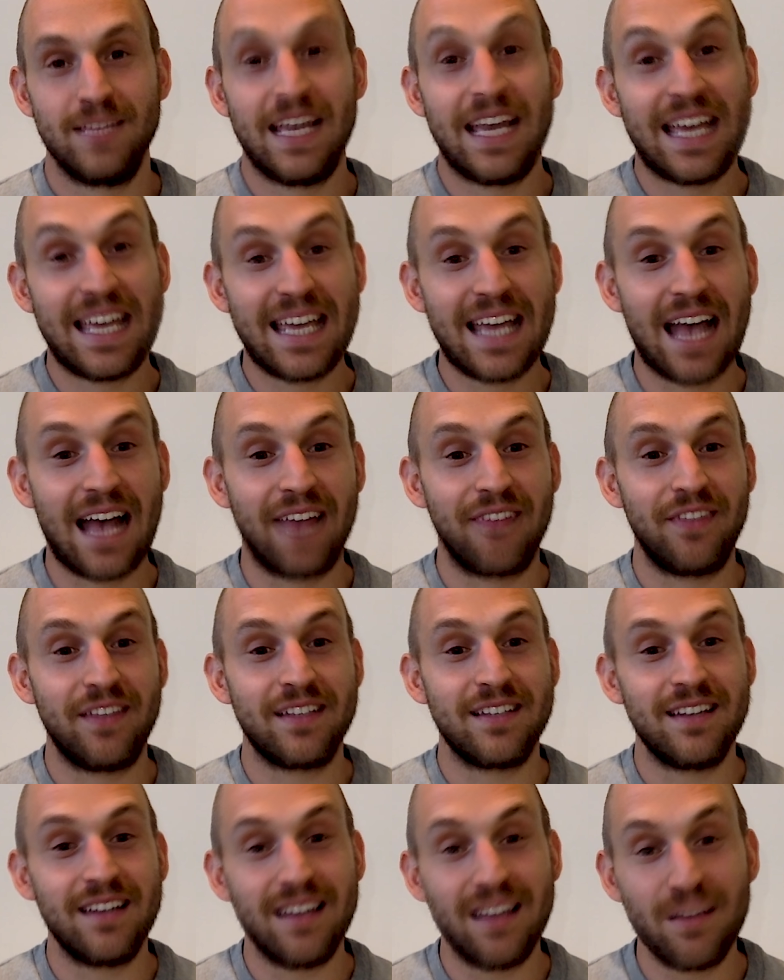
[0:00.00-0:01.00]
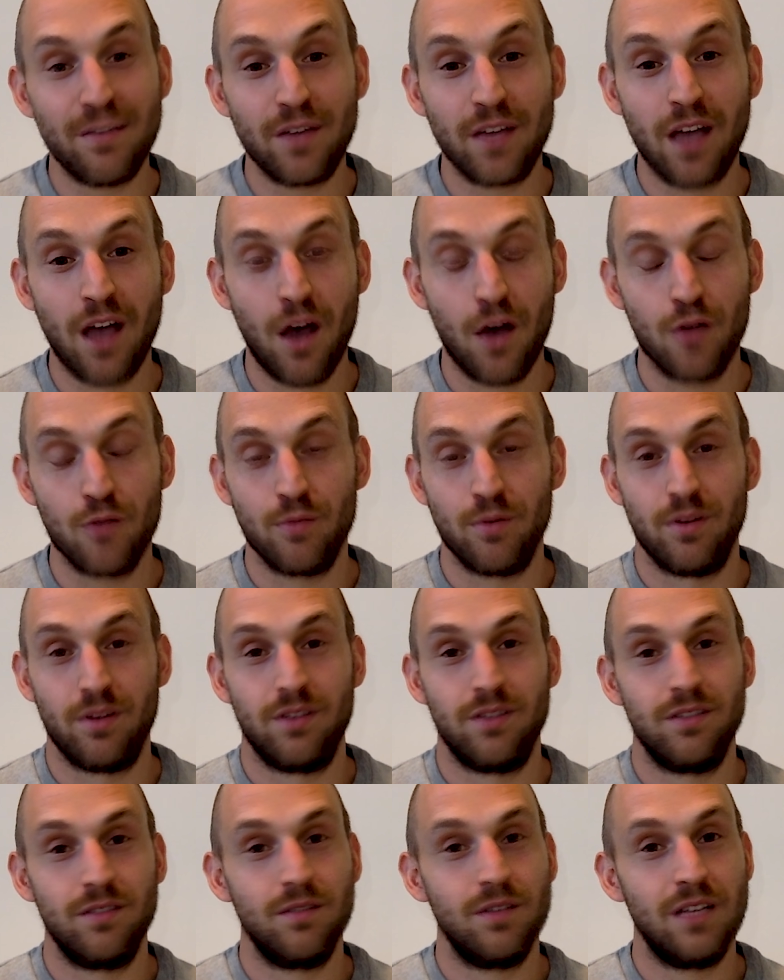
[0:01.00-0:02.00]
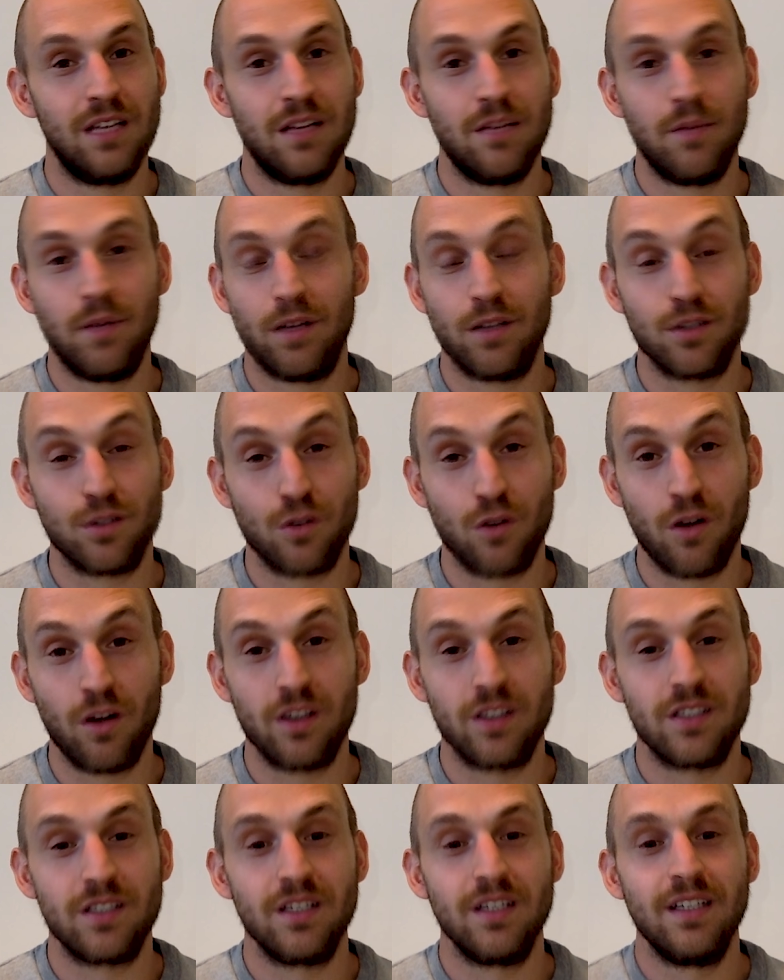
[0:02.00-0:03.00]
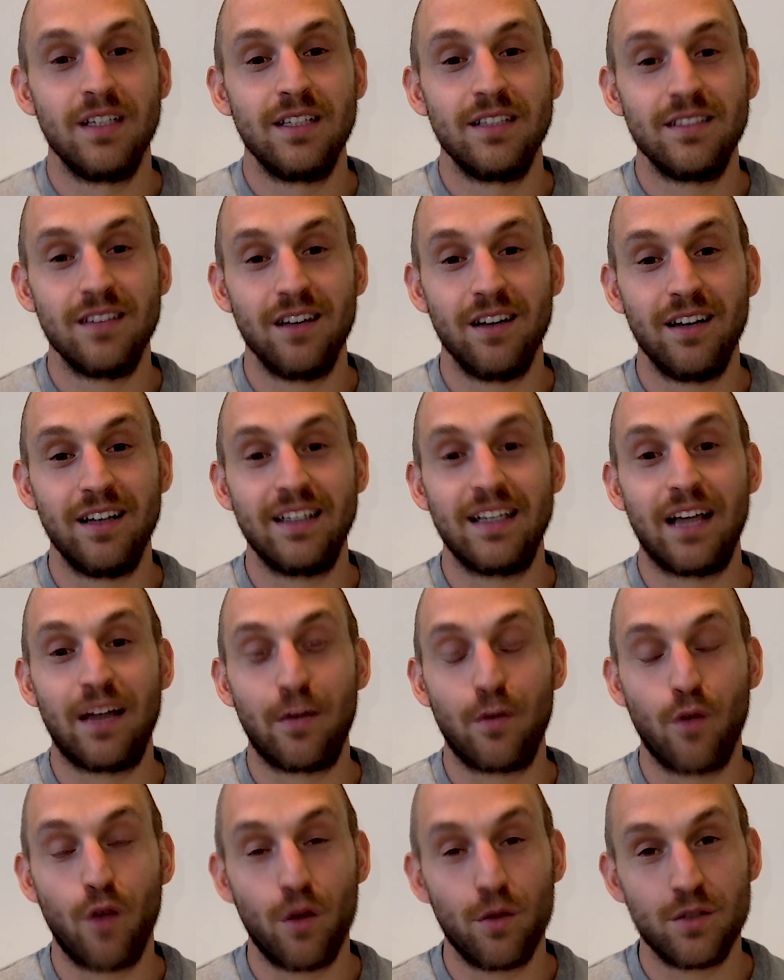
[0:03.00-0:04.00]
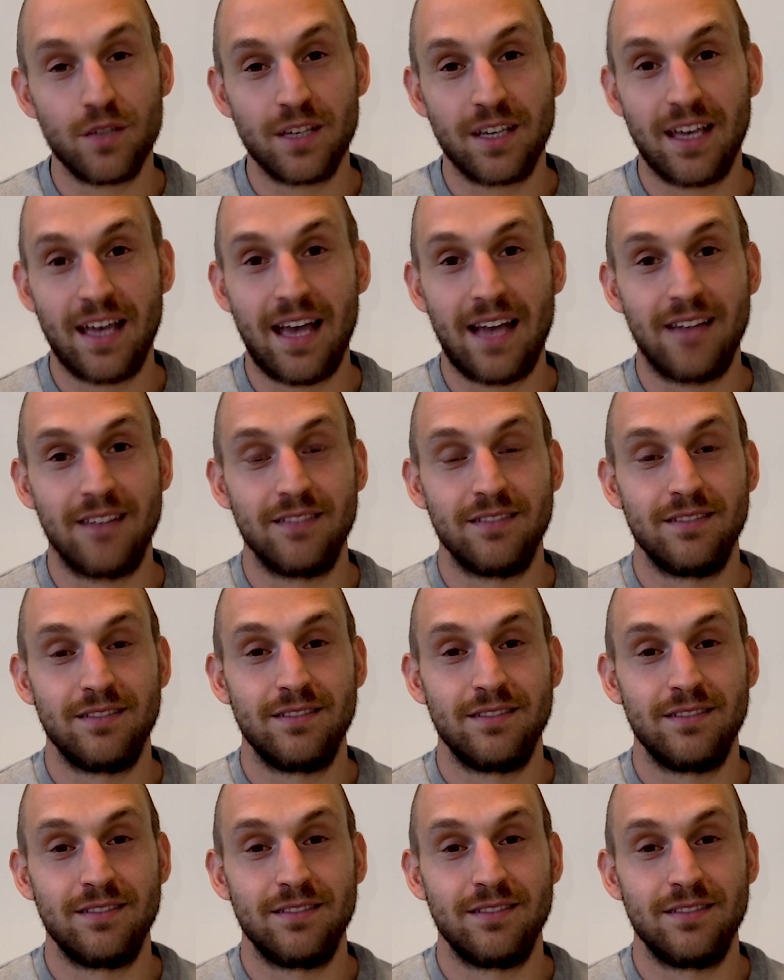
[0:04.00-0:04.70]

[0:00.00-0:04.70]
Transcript: He had this living hope because Christ died and rose again.